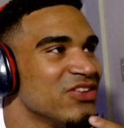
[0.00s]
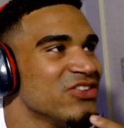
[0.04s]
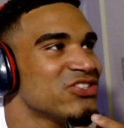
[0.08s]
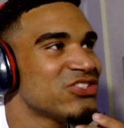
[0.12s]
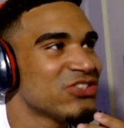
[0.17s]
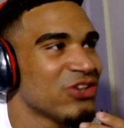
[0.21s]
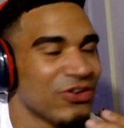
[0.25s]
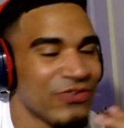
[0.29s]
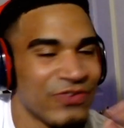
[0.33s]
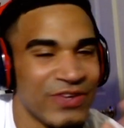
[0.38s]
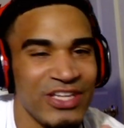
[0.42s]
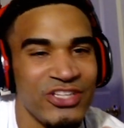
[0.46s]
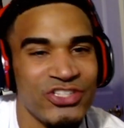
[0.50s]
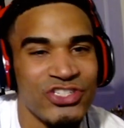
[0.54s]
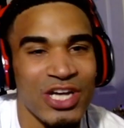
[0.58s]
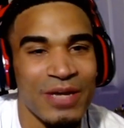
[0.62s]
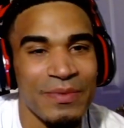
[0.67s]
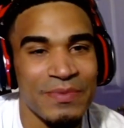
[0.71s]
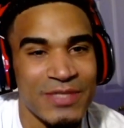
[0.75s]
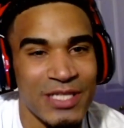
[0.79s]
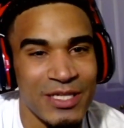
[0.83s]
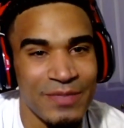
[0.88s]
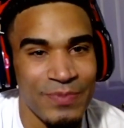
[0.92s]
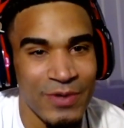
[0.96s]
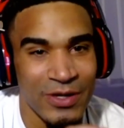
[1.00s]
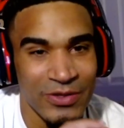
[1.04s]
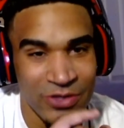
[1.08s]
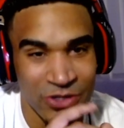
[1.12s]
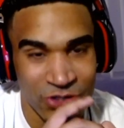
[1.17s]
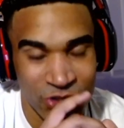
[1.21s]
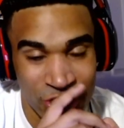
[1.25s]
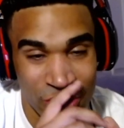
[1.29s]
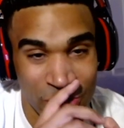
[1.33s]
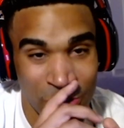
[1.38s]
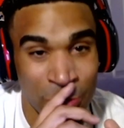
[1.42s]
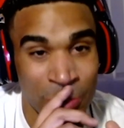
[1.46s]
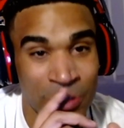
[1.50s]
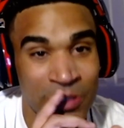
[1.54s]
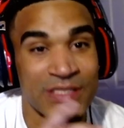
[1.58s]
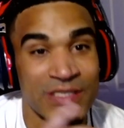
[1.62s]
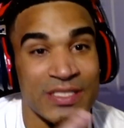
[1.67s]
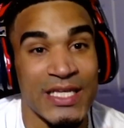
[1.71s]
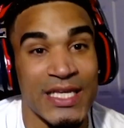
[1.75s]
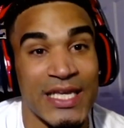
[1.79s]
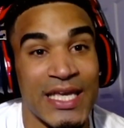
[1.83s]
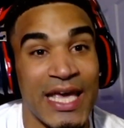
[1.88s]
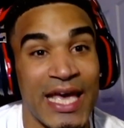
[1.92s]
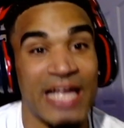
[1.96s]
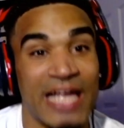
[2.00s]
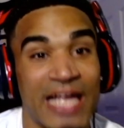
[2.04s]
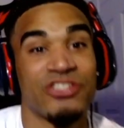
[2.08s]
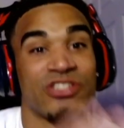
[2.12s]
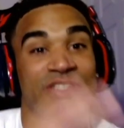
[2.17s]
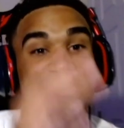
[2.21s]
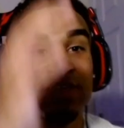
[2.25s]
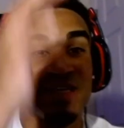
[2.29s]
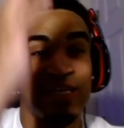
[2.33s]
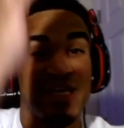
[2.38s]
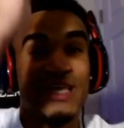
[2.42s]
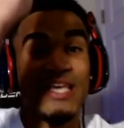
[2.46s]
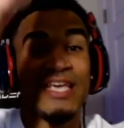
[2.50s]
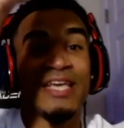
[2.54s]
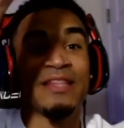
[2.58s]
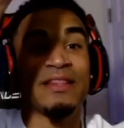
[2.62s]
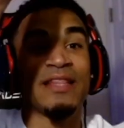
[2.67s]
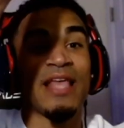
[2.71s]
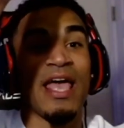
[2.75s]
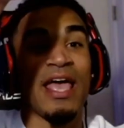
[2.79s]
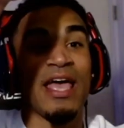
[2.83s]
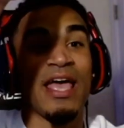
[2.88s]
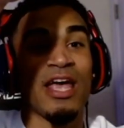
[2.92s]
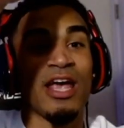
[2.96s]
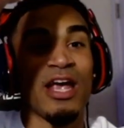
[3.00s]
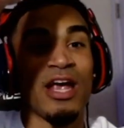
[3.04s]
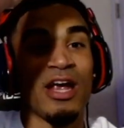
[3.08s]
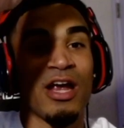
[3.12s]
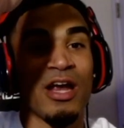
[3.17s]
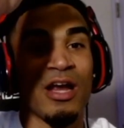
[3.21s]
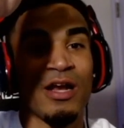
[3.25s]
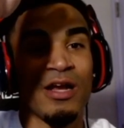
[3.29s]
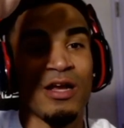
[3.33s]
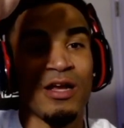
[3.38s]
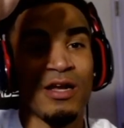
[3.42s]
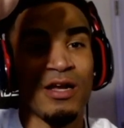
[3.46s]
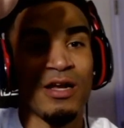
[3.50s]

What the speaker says: So if he jumps up on their shoulders and catches it in the air,